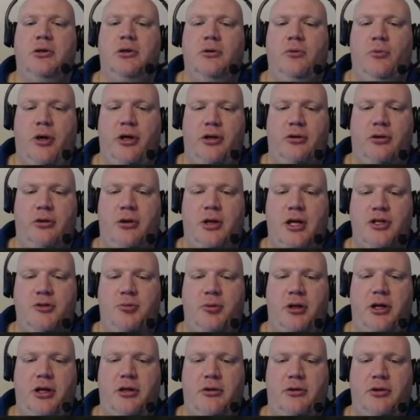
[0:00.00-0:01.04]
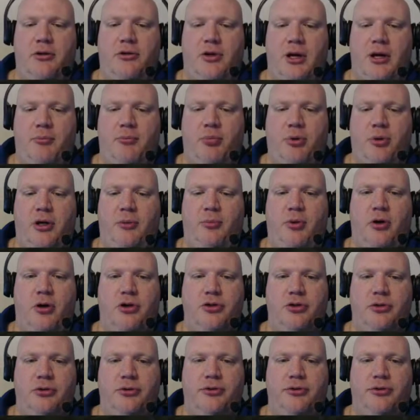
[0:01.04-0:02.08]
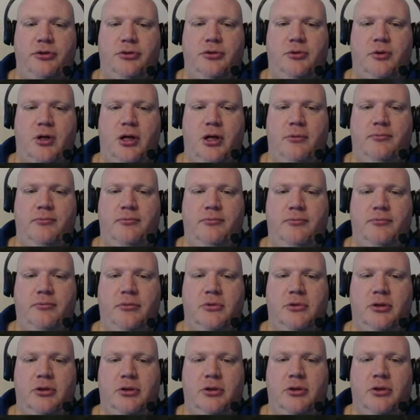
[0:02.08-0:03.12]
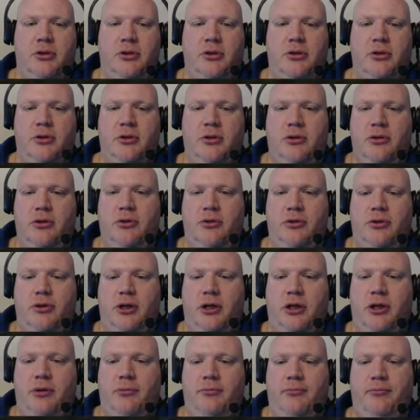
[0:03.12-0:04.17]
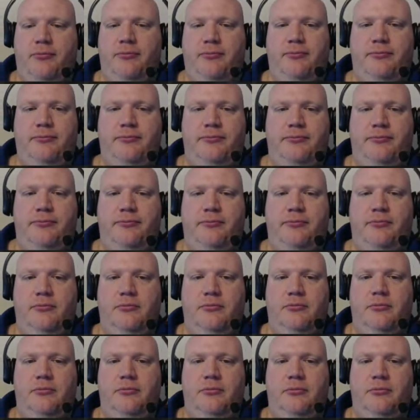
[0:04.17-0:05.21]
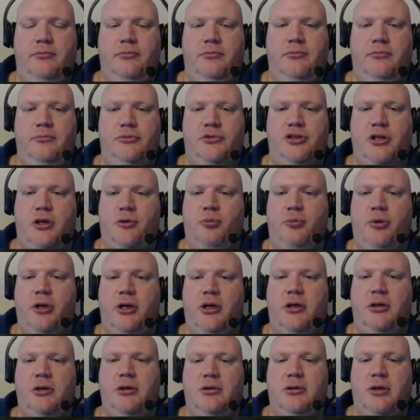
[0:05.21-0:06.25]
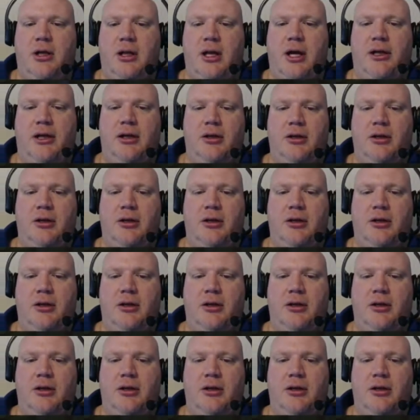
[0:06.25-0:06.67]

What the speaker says: regular Let's Play, you'll know that I'm pretty partial to the stone brick. I like it